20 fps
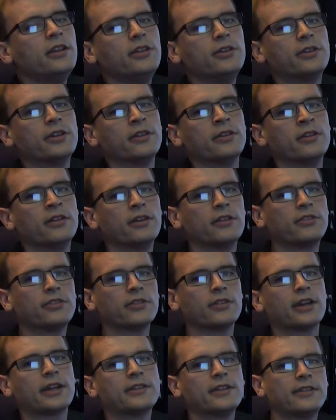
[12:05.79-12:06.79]
you can
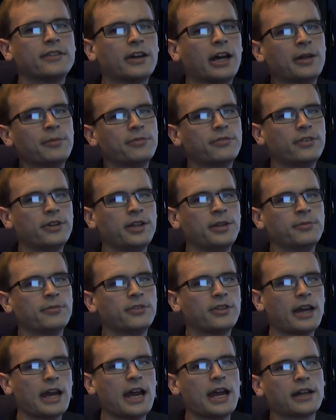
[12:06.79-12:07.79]
select the time frame
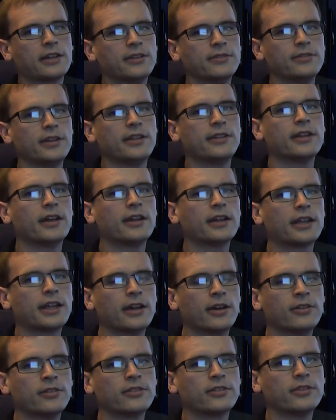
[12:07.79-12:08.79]
to activate that
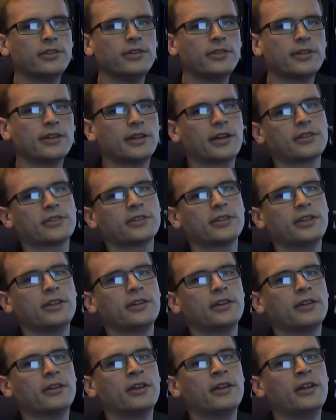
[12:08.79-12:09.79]
account. So you can actually,
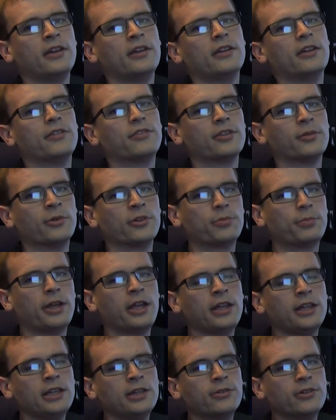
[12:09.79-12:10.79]
if someone's
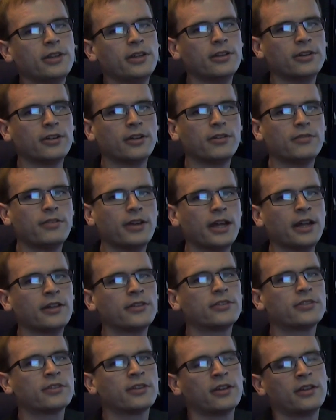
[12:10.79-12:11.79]
paying you a year in
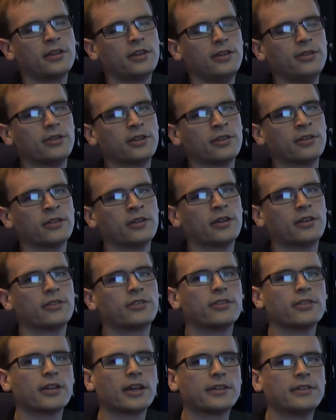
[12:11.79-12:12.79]
advance, you can
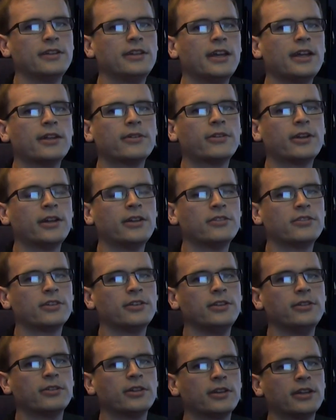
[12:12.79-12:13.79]
select the date range,
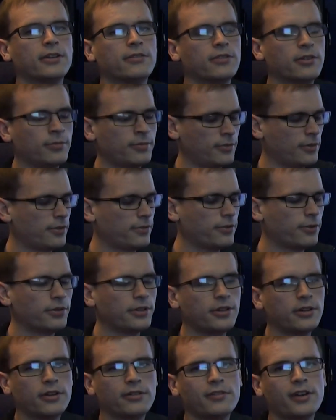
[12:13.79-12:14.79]
and you can give them a full
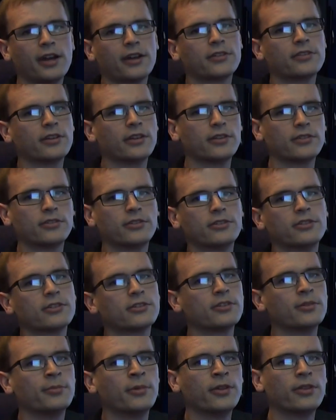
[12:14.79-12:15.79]
year of access or
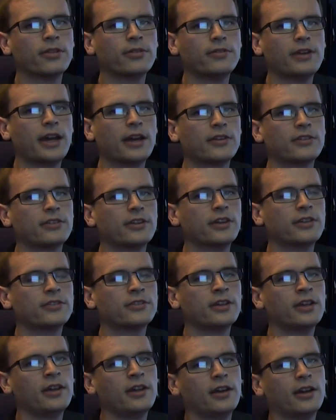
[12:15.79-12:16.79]
just a month of access
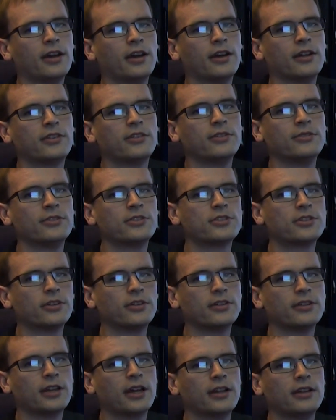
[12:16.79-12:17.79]
to
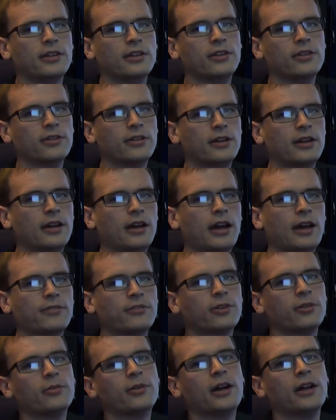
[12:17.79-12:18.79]
ensure that, you know,
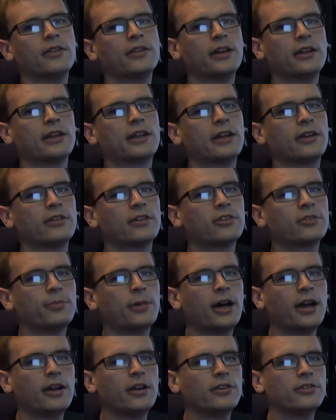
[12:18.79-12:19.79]
after a while that account
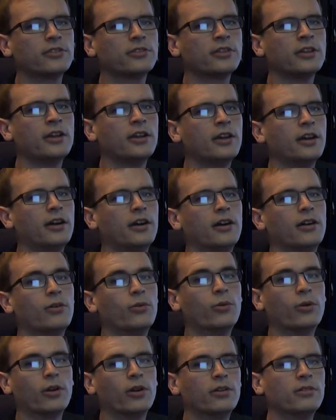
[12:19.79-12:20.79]
expires.
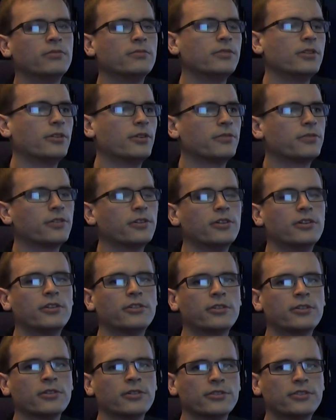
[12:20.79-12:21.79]
Or, you know, for your
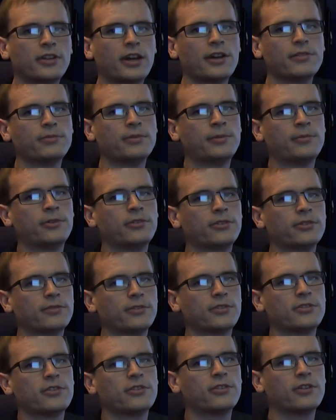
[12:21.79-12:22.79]
internal staff members, if
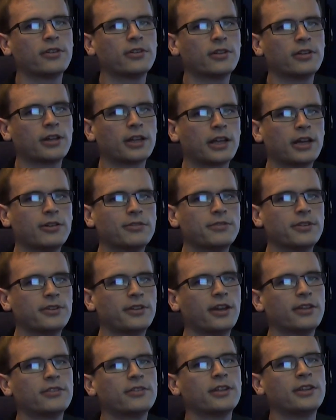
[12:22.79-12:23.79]
it's just an account for
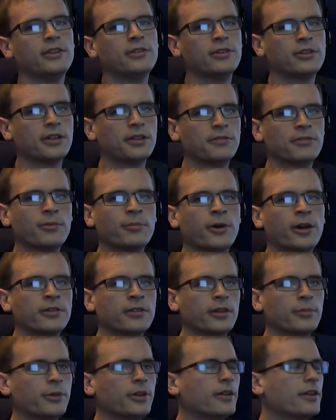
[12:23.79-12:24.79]
testing, you can give them
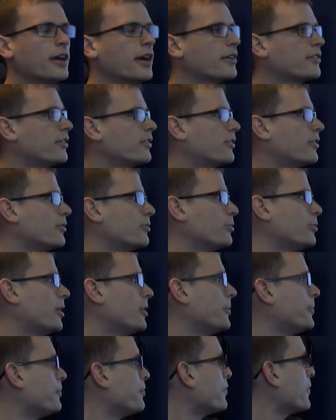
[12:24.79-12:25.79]
unlimited access as
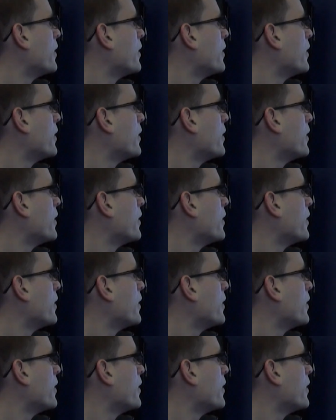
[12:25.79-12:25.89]
well.